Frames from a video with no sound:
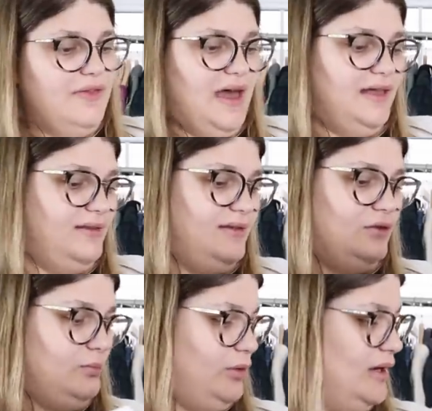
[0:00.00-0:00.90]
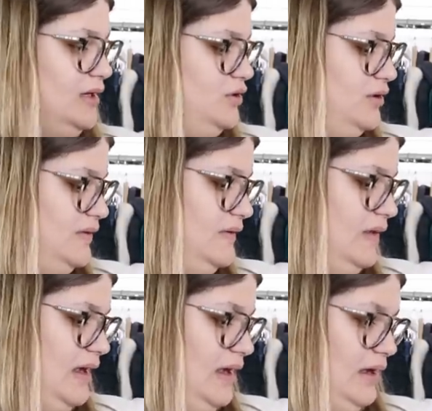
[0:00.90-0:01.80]
That's super
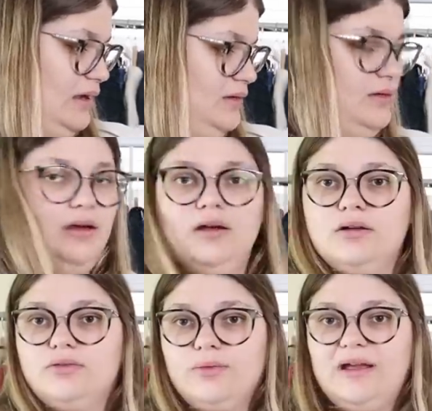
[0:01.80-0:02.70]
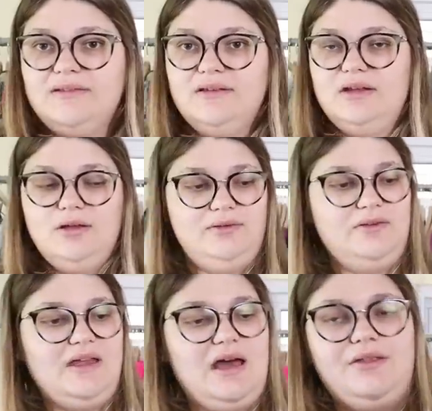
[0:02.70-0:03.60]
interesting. Great to know. So
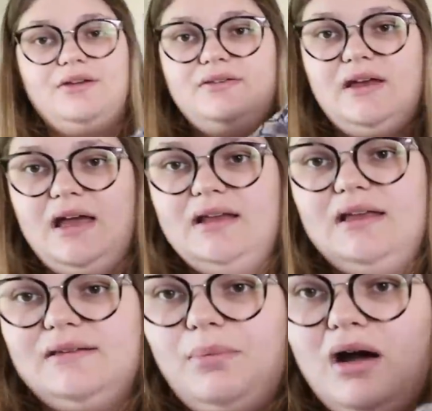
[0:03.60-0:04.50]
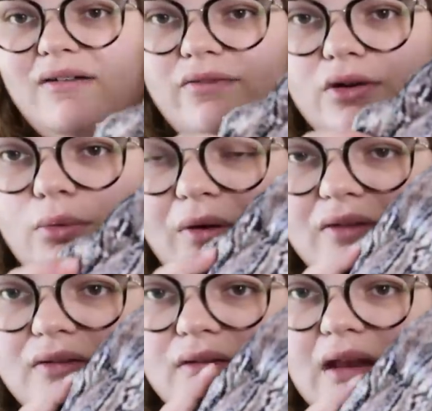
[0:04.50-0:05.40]
the other side is a puffer with
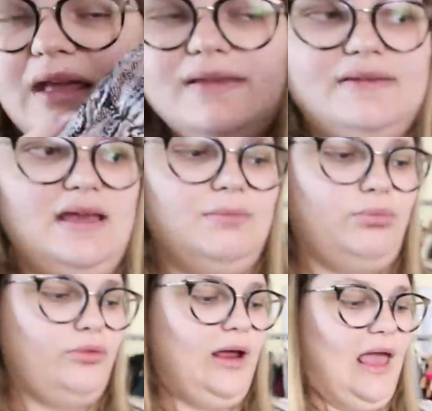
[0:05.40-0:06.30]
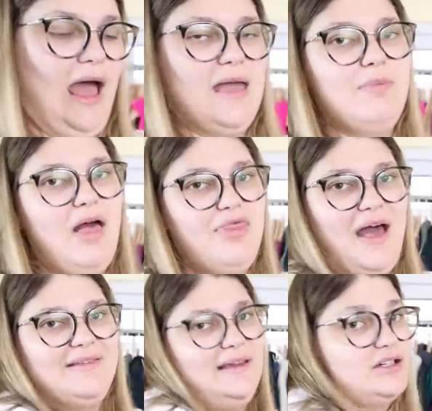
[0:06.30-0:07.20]
snakeskin print. I bet
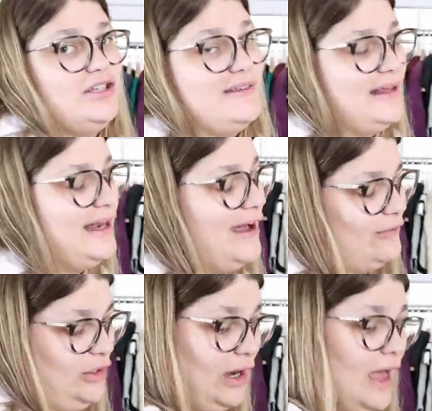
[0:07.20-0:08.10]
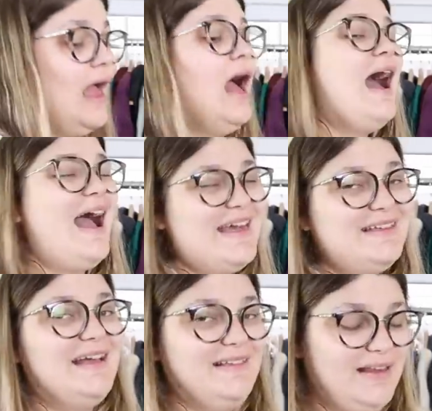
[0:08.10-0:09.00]
that's actually sought after. I
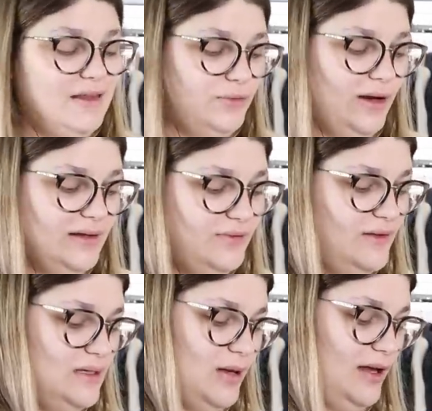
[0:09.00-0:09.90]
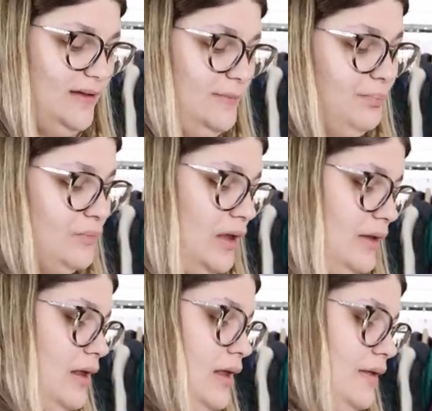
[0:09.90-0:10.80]
think I can sell this for at least 50 bucks.
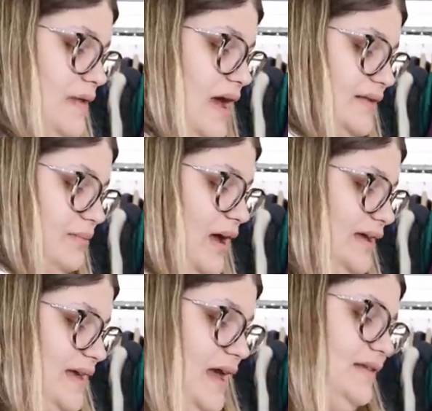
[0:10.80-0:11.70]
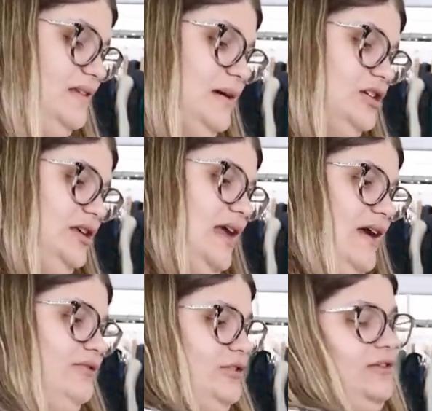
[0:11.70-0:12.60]
That's my guess, especially
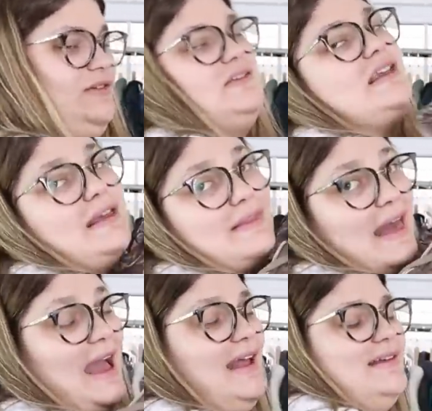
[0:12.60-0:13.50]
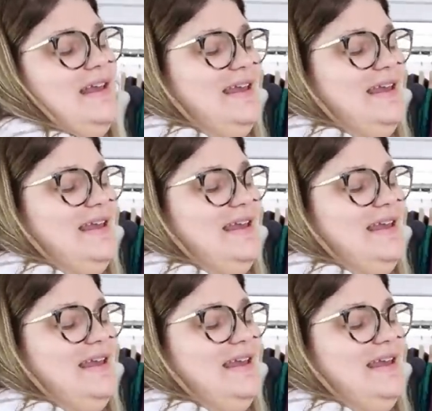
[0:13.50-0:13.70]
after seeing that.